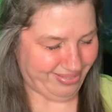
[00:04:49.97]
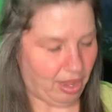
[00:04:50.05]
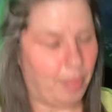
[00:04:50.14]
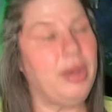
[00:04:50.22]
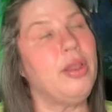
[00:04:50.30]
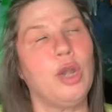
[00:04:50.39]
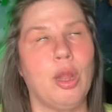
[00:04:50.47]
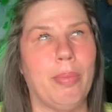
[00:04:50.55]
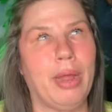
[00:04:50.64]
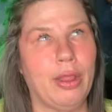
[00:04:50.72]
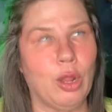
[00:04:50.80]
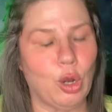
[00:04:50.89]
I mean, they're not
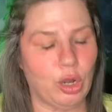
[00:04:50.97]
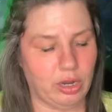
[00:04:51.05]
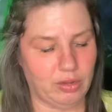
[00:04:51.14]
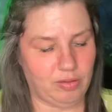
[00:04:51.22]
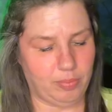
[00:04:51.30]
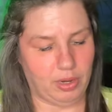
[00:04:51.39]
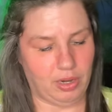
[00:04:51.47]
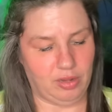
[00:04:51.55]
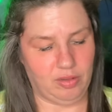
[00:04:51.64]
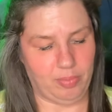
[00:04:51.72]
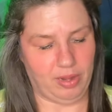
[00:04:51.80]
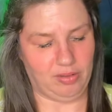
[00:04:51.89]
by the artist, but
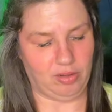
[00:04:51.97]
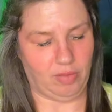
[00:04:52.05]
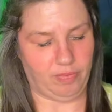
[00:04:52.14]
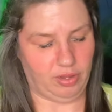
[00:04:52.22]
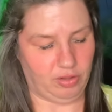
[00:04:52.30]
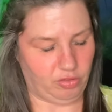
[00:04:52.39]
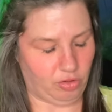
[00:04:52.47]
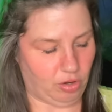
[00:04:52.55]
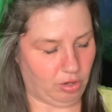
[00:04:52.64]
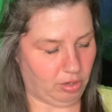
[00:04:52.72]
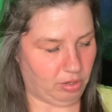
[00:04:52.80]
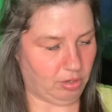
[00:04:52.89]
it's based off of his
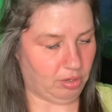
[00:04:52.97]
art.